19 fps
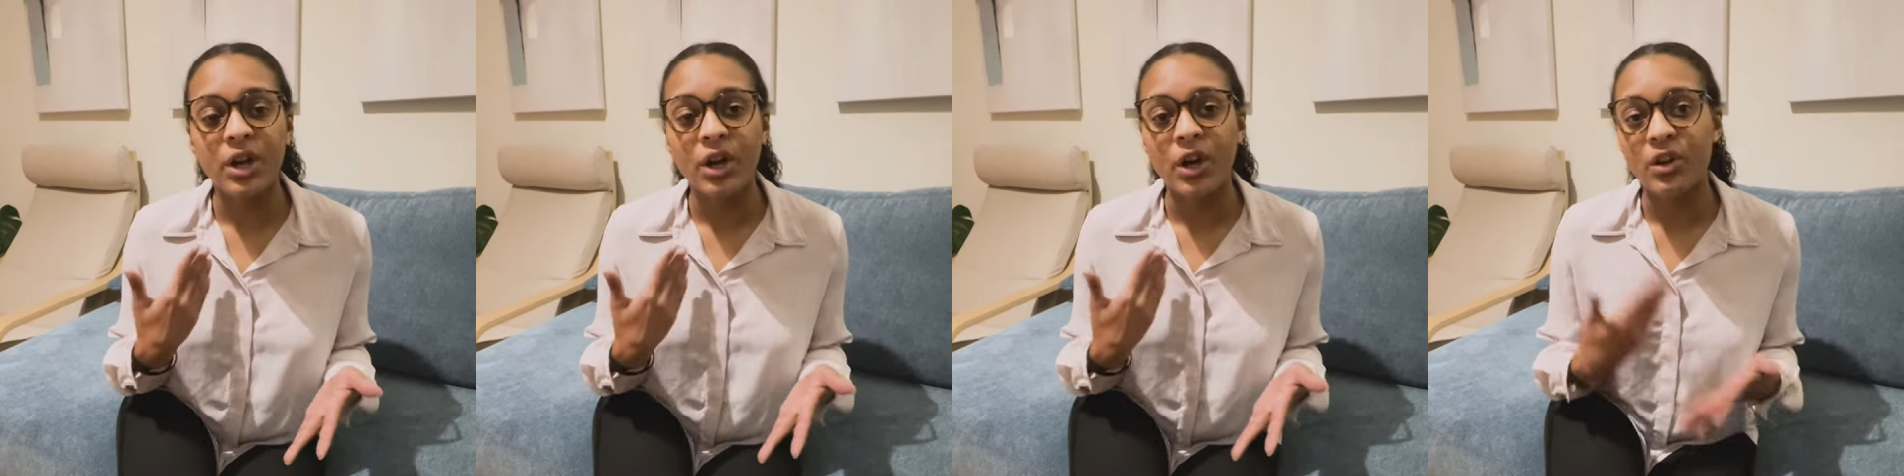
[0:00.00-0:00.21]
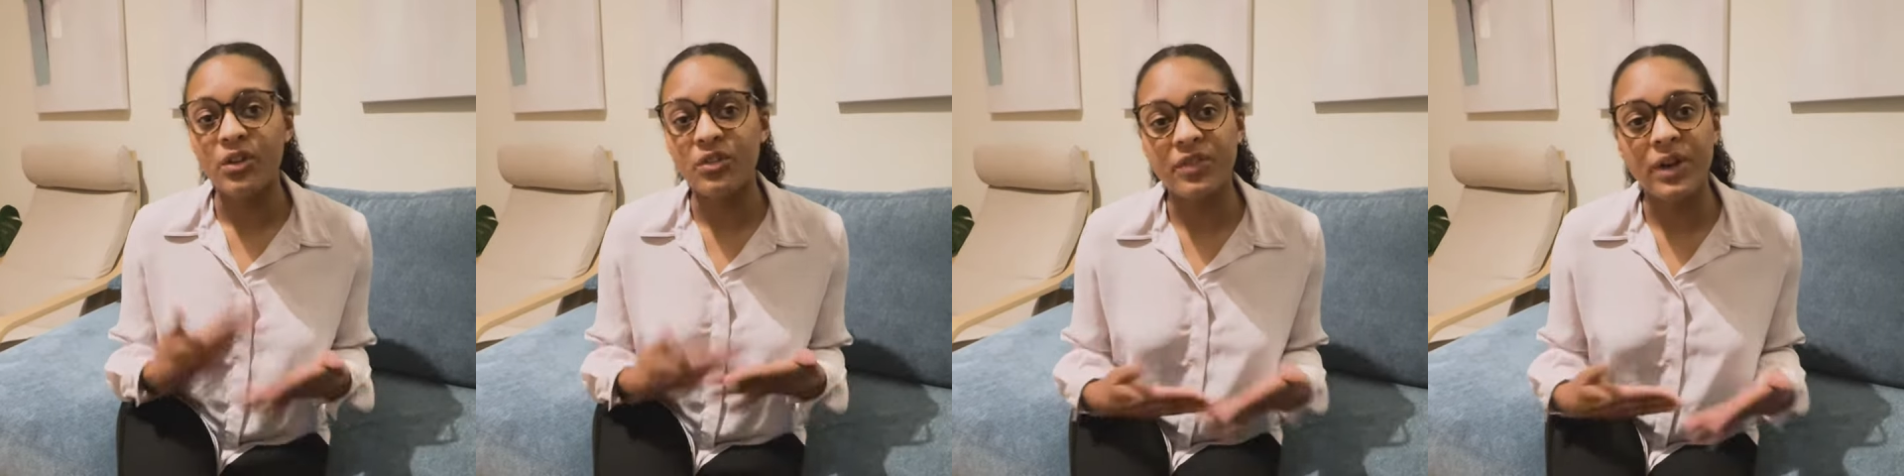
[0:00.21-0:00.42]

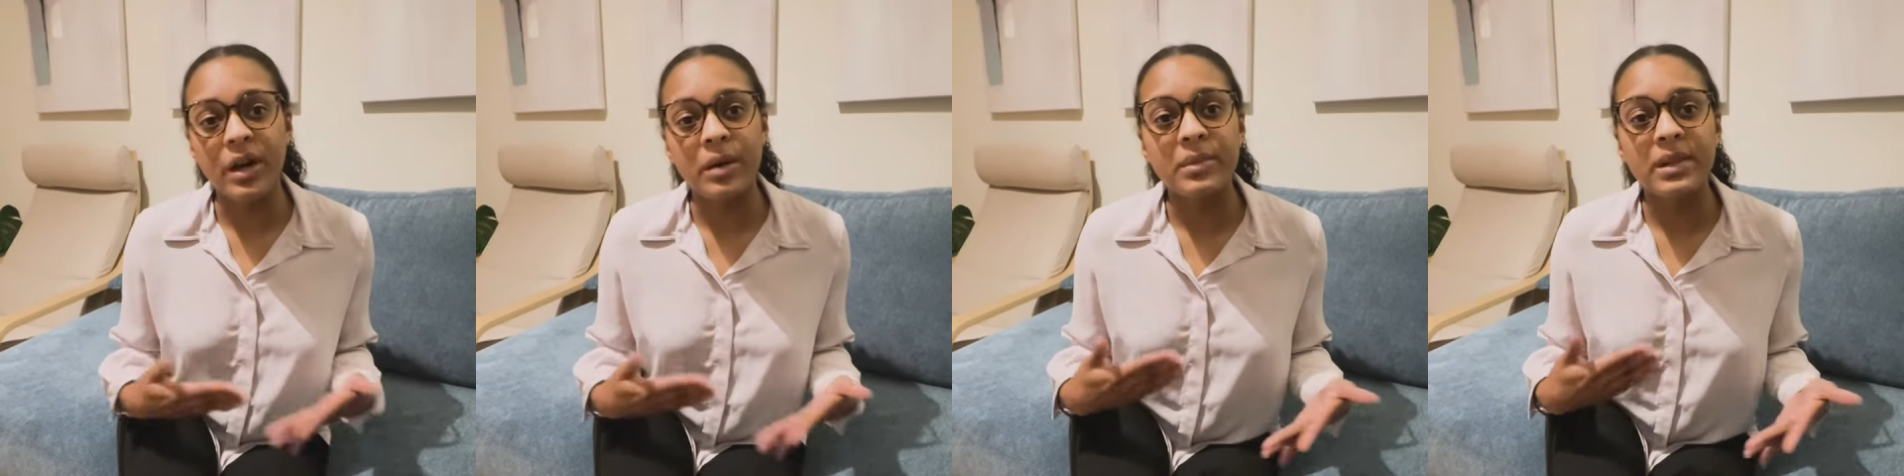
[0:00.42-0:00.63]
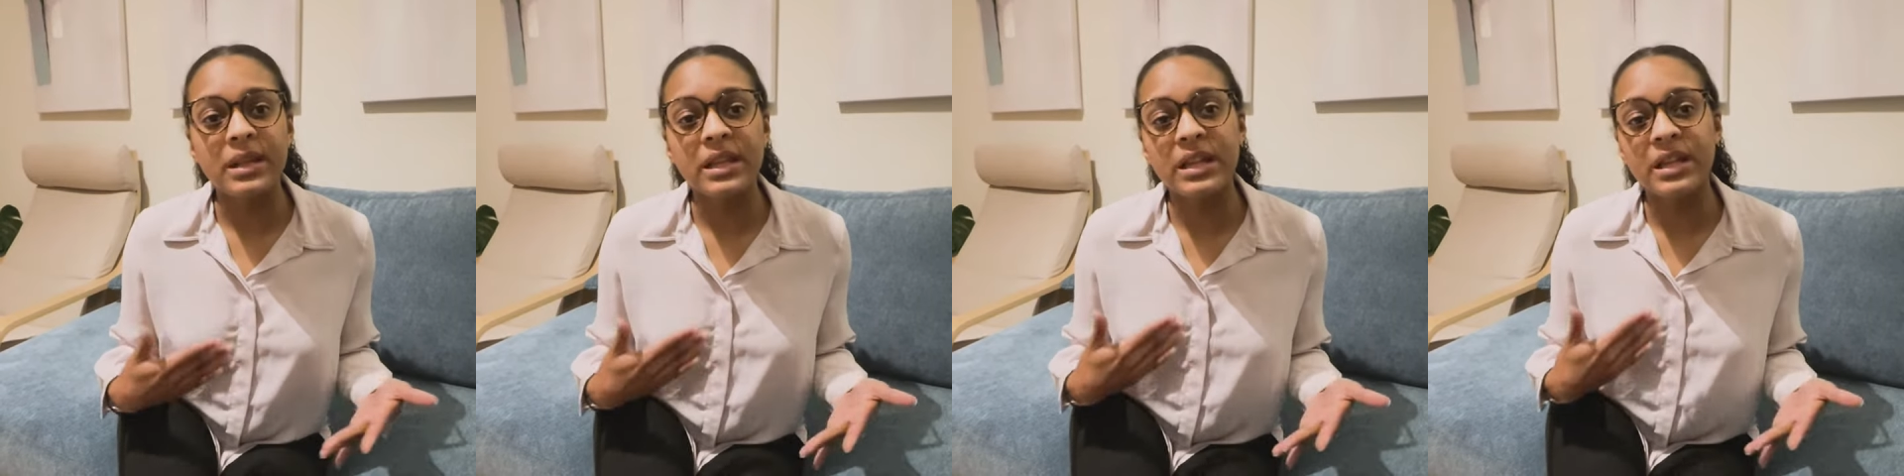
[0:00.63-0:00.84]
her
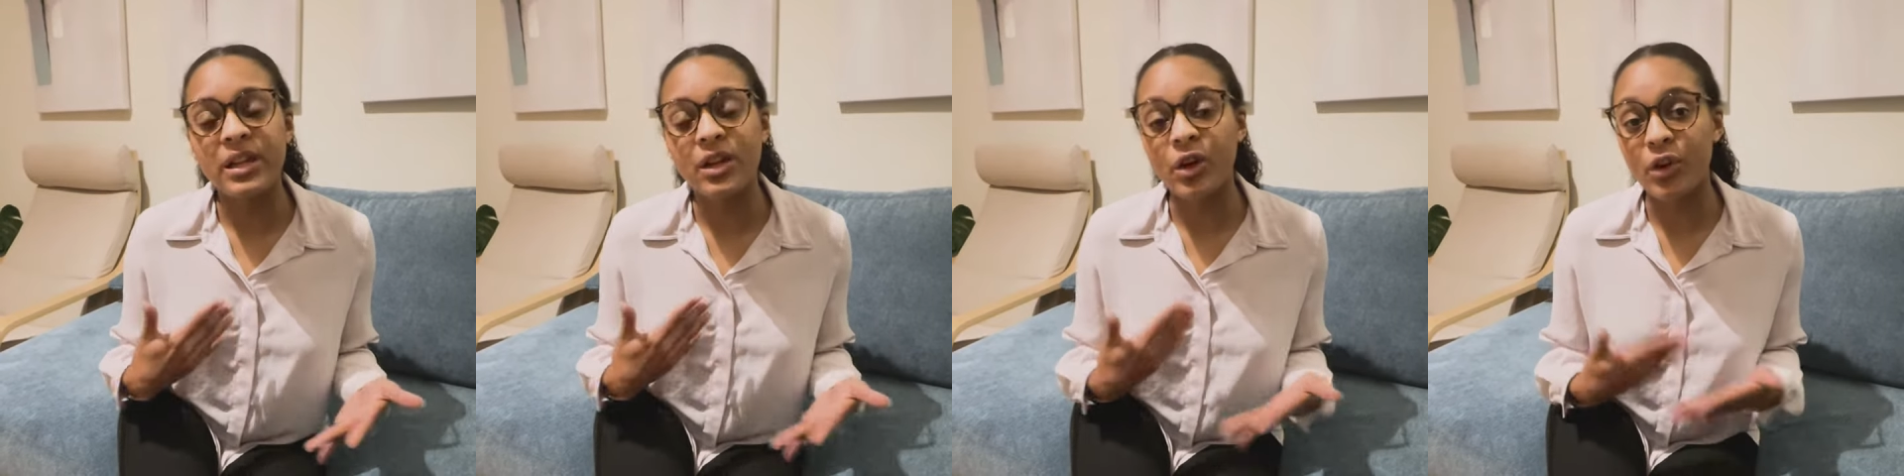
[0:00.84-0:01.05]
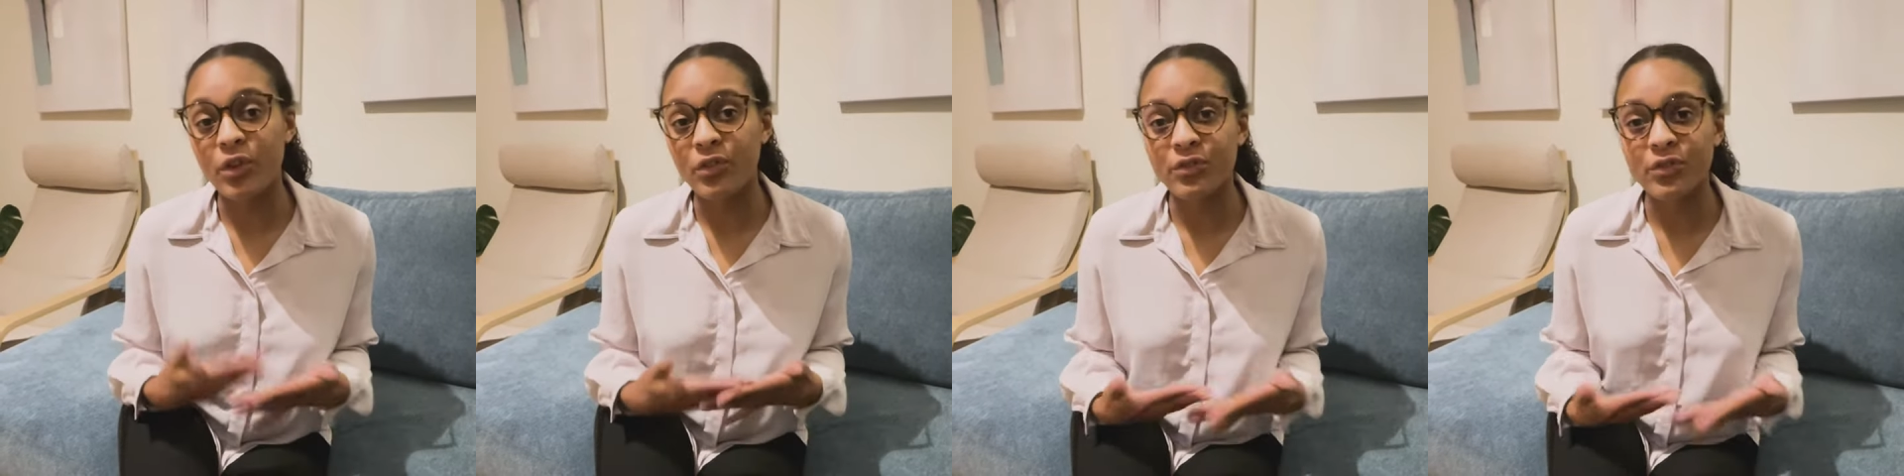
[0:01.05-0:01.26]
family,
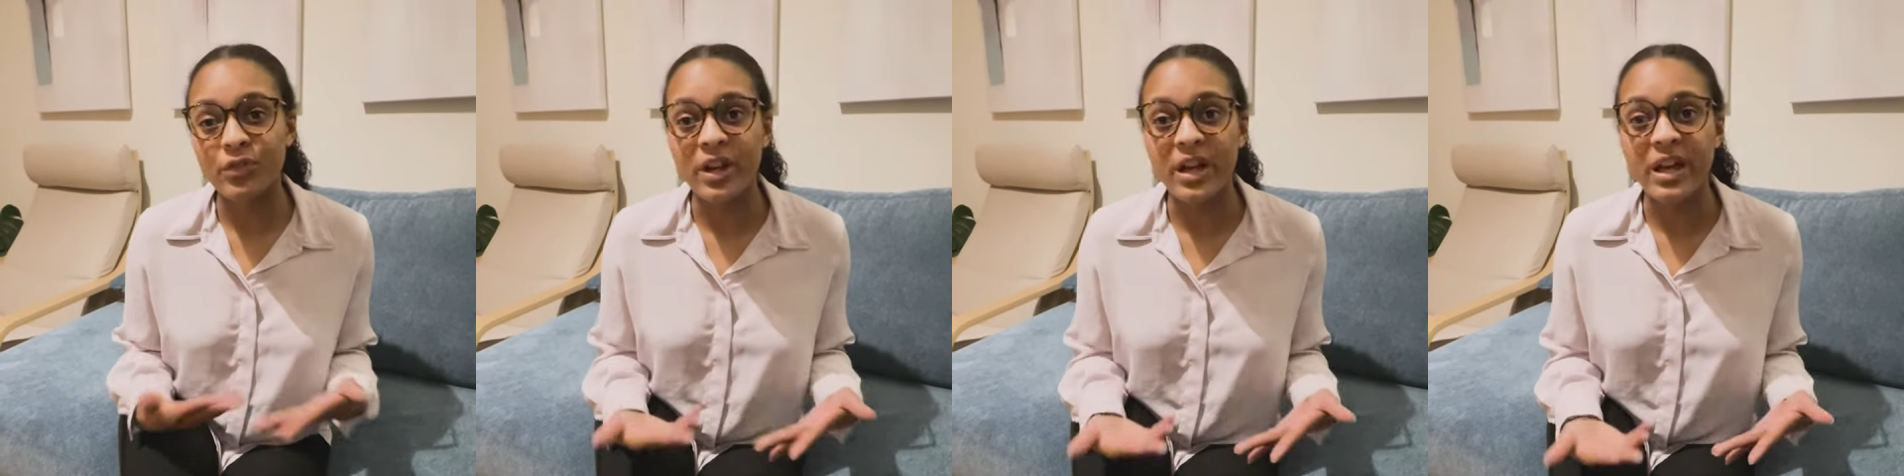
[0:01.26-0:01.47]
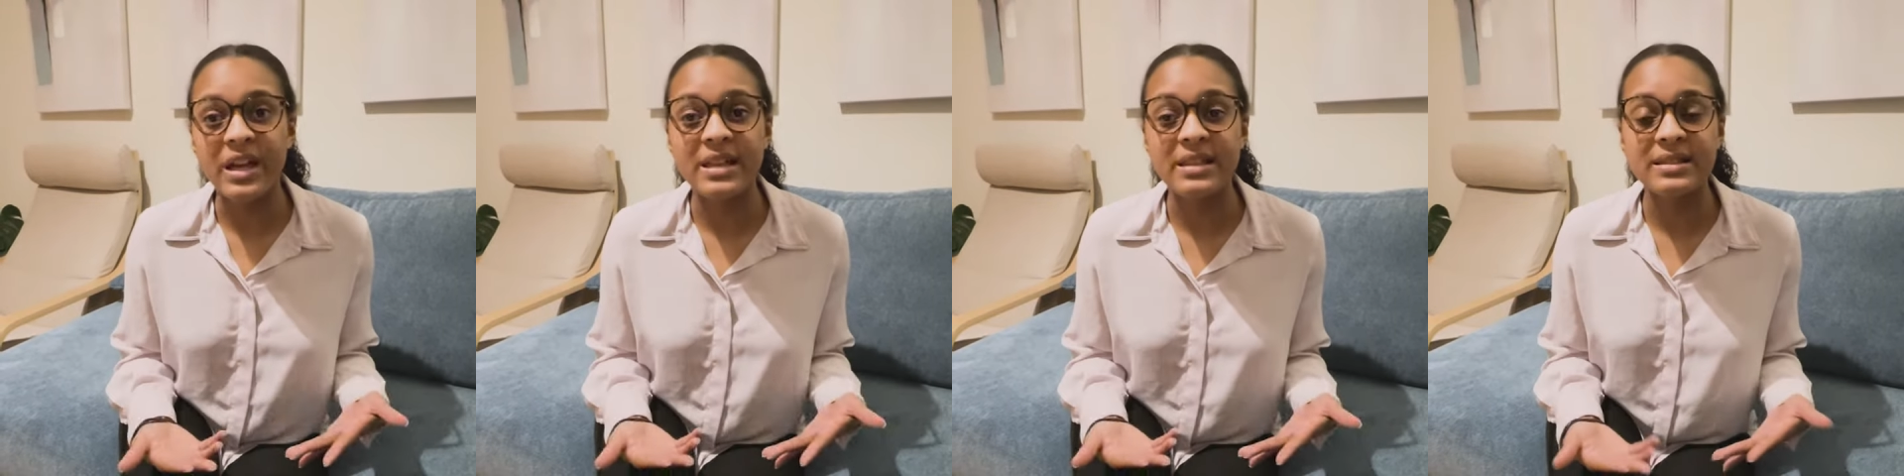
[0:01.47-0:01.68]
her
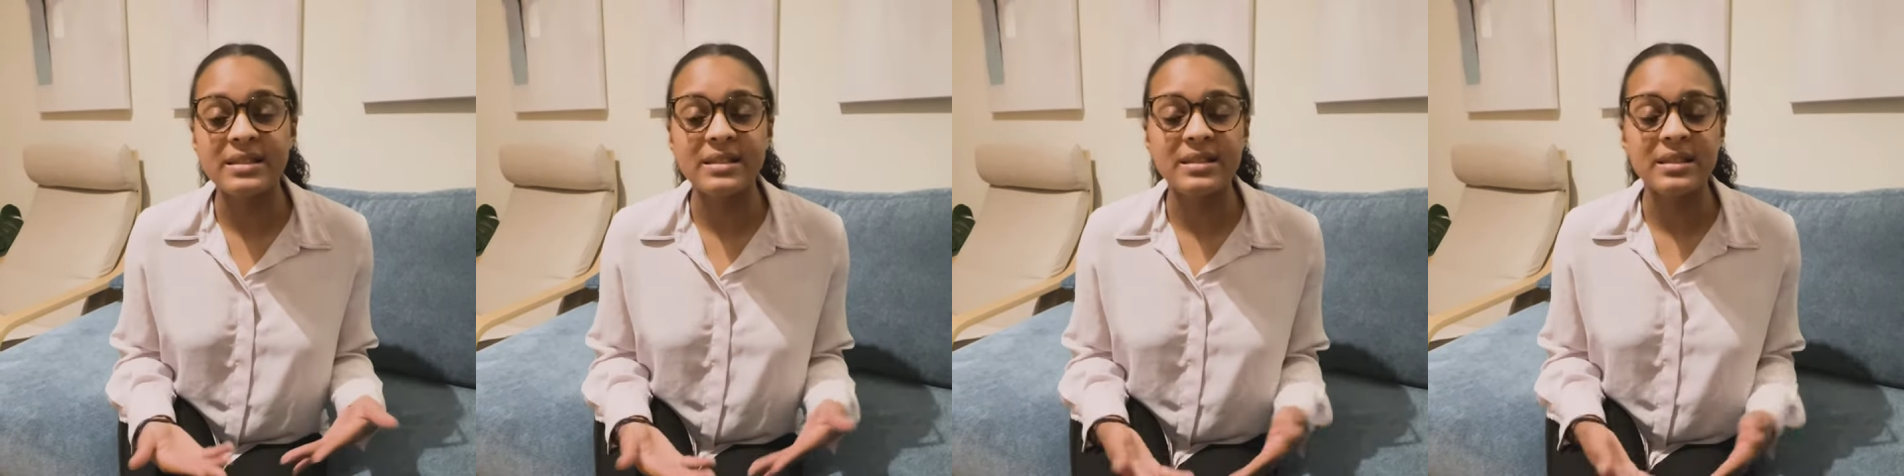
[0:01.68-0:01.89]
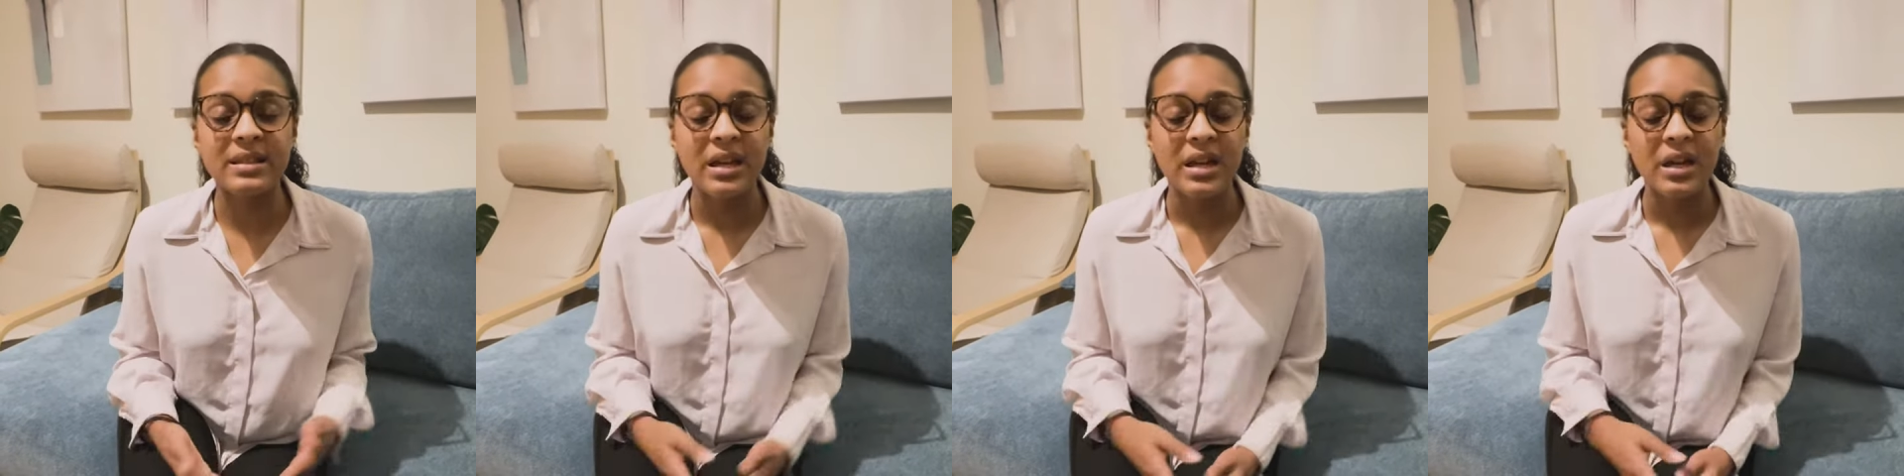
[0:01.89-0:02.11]
friends,